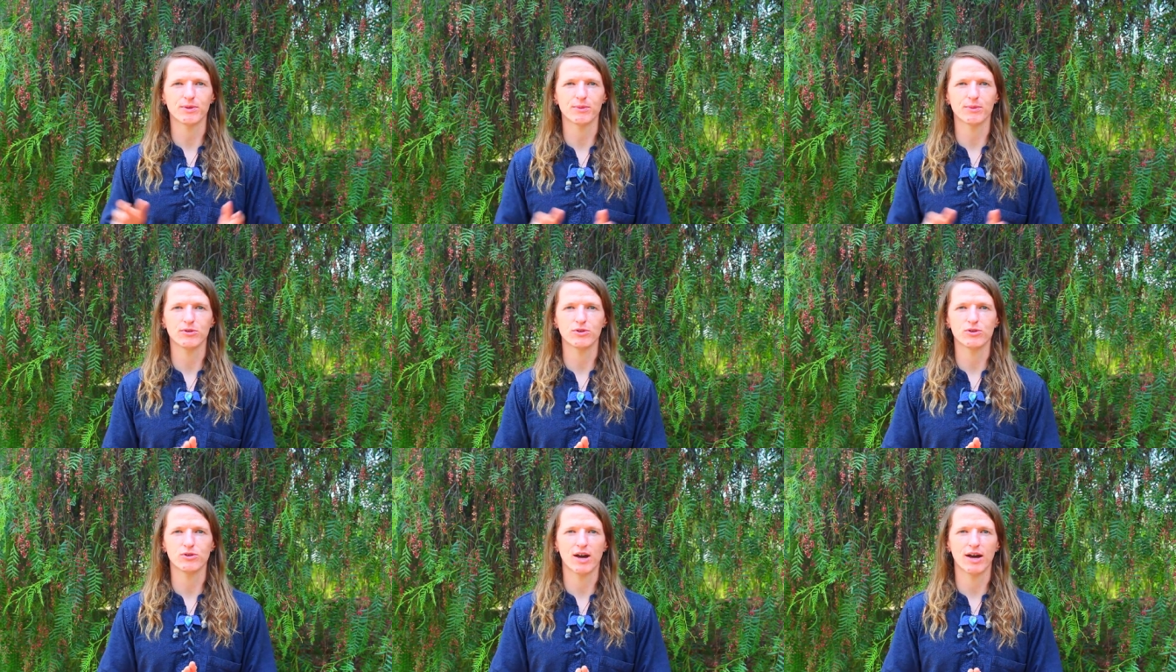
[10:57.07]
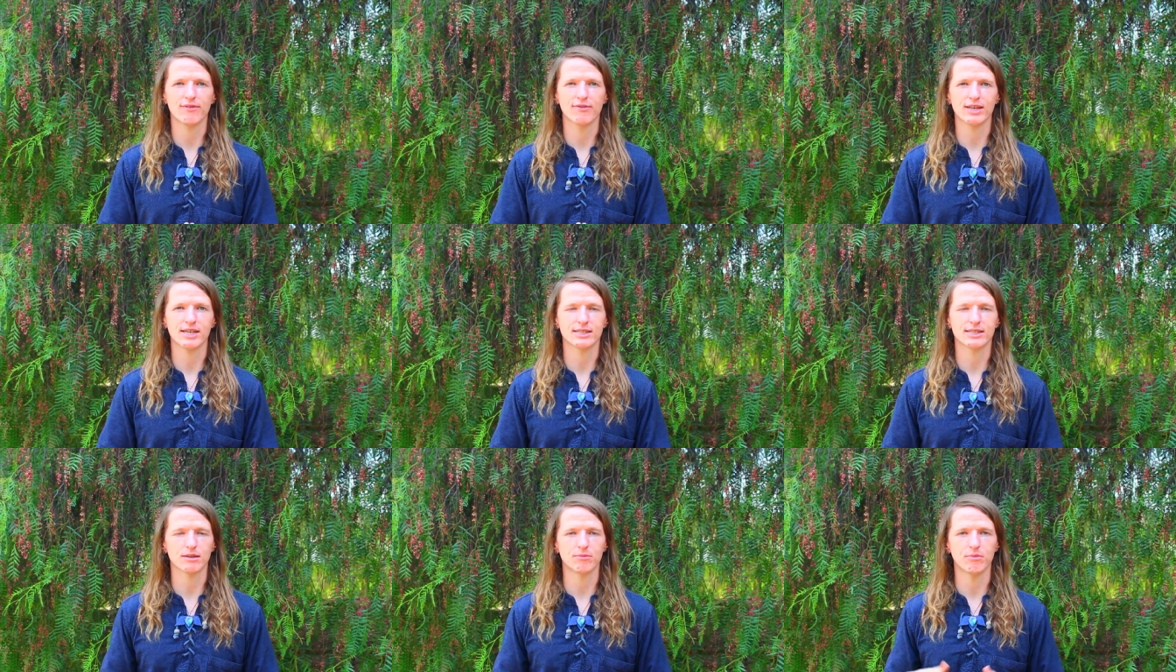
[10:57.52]
people who have
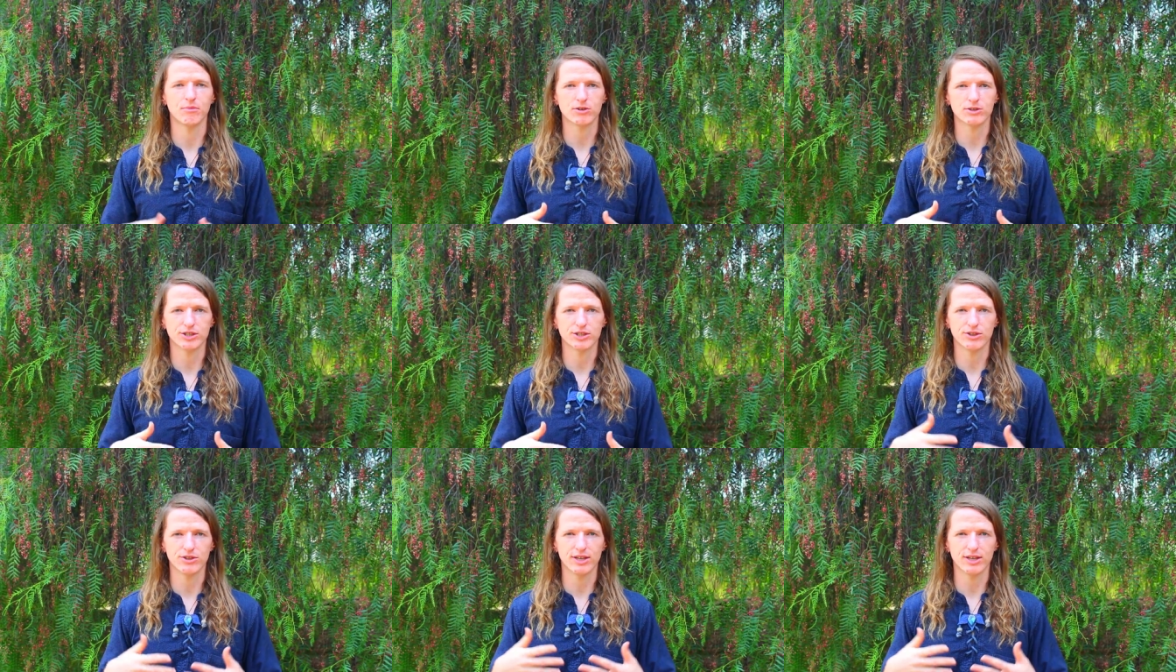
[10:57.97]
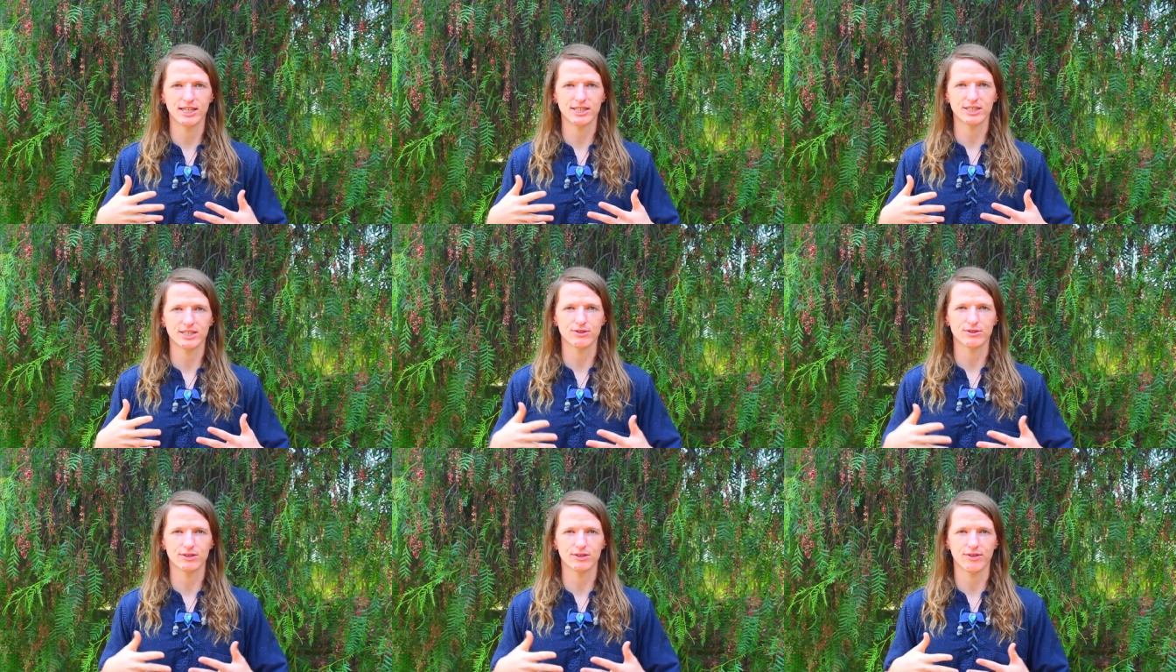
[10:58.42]
these emotional
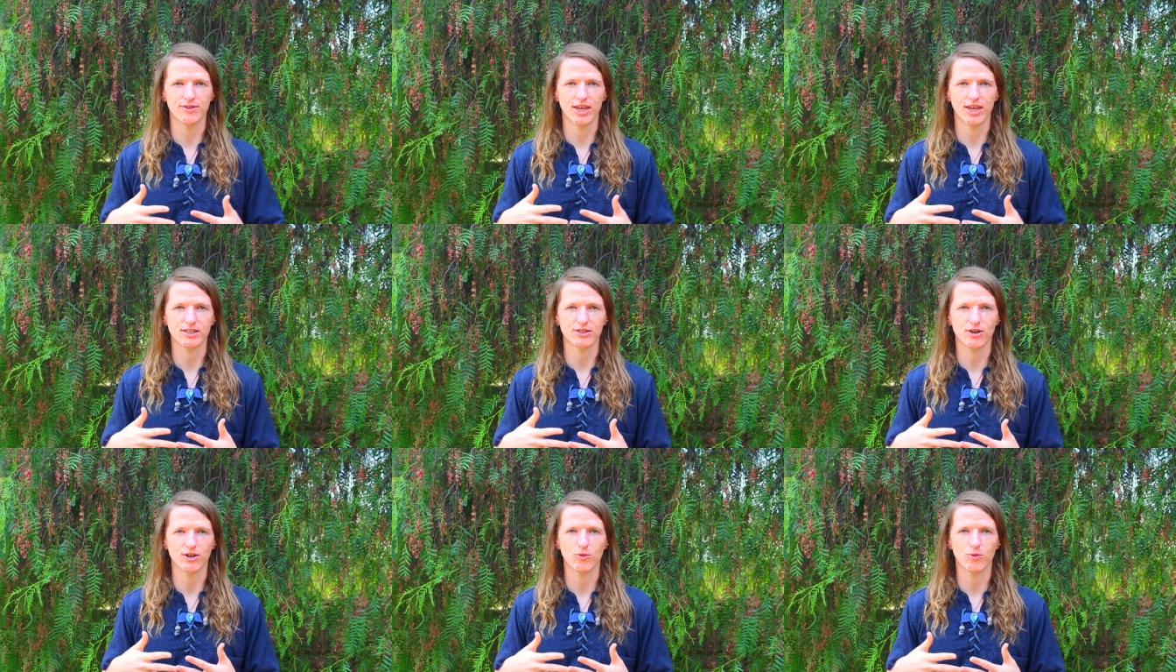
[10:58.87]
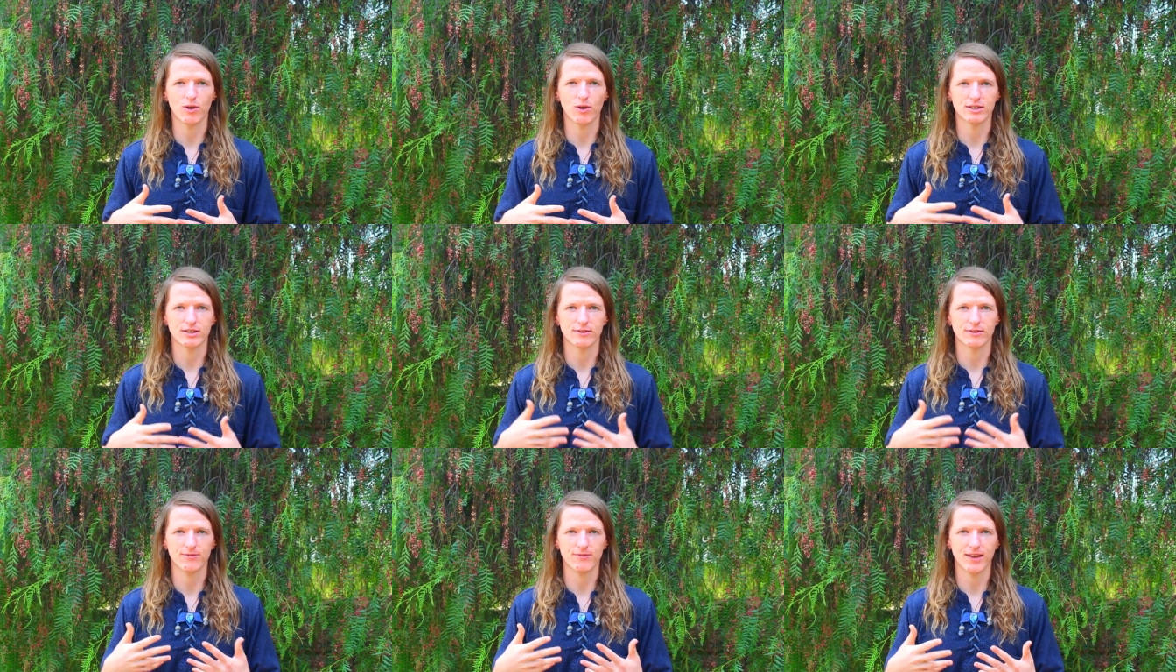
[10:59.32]
issues that they don't
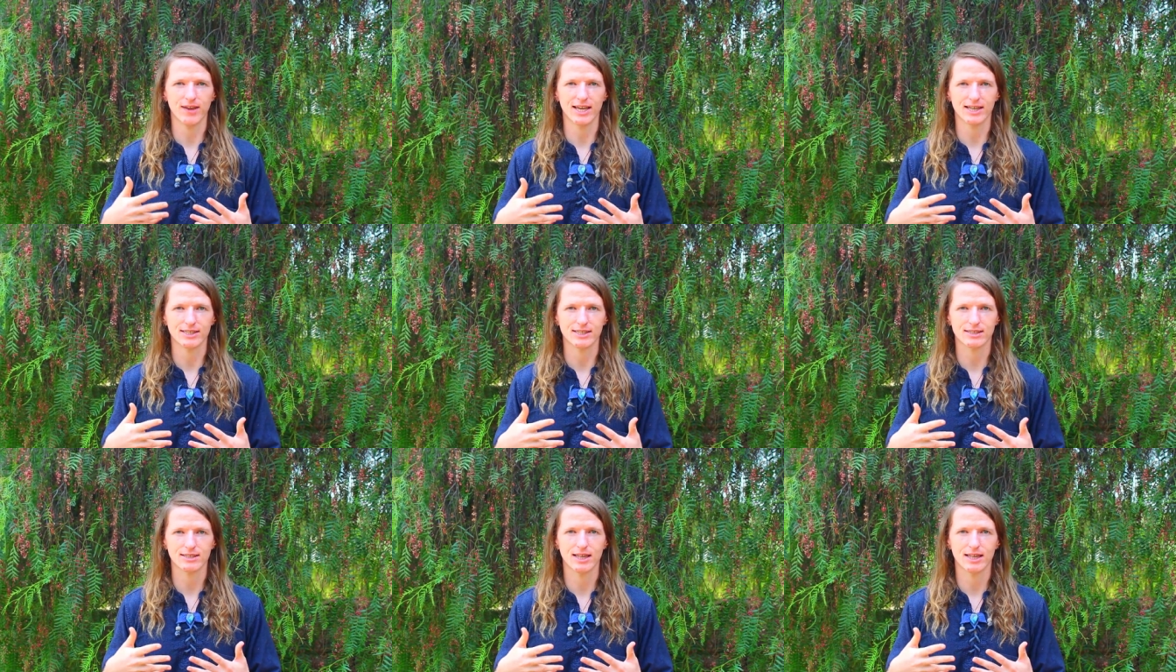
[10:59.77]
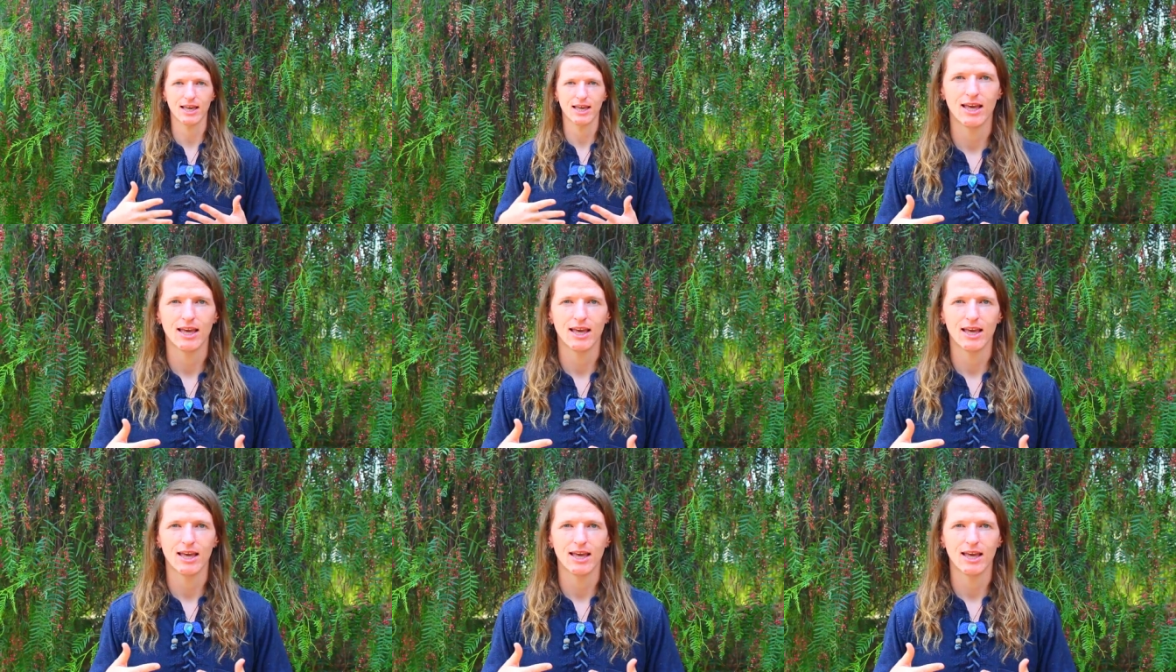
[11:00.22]
want to face.